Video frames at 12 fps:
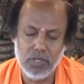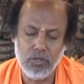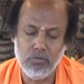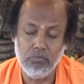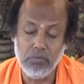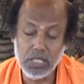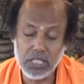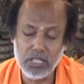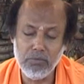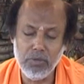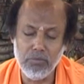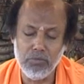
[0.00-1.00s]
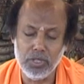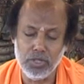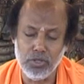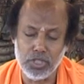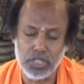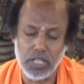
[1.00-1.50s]
You must remember
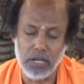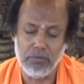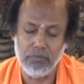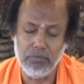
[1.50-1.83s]
yourself.